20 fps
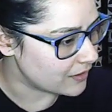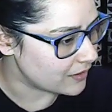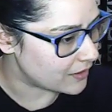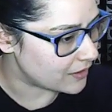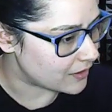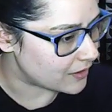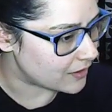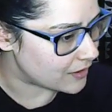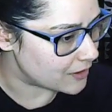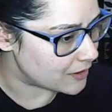
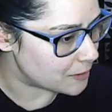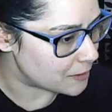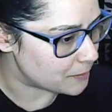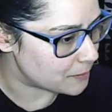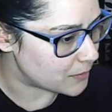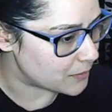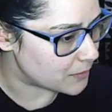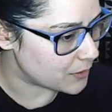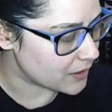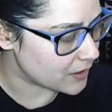
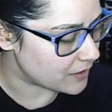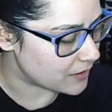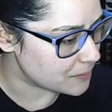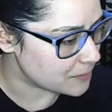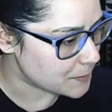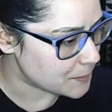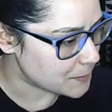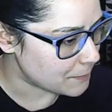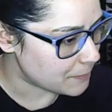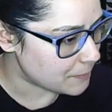Okay.
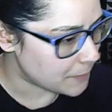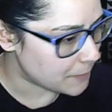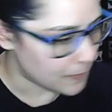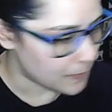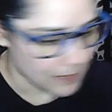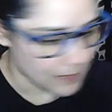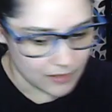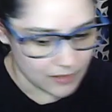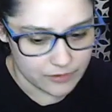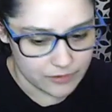
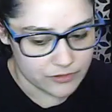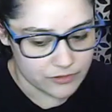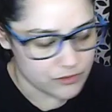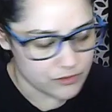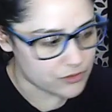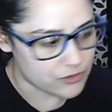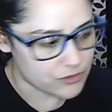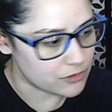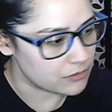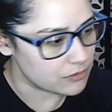
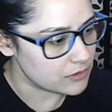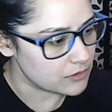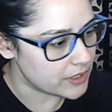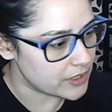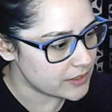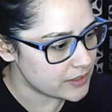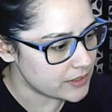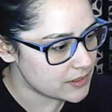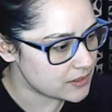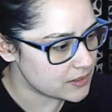So
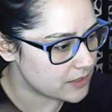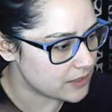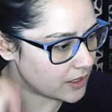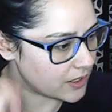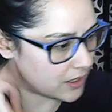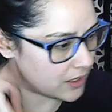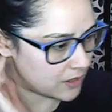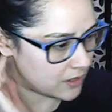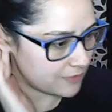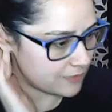let's
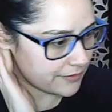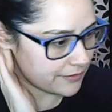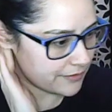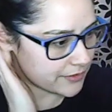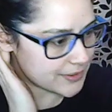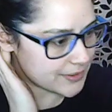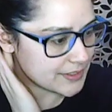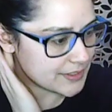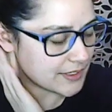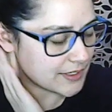say, for
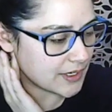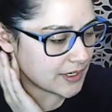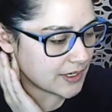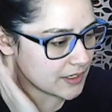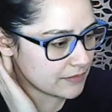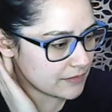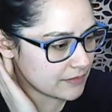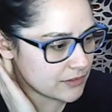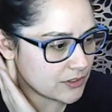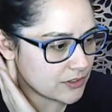the sake
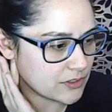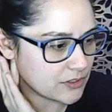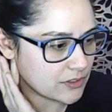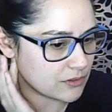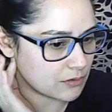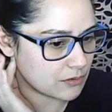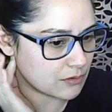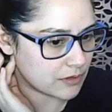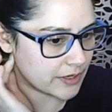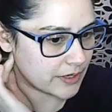of the
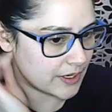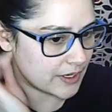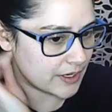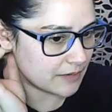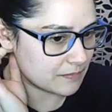story.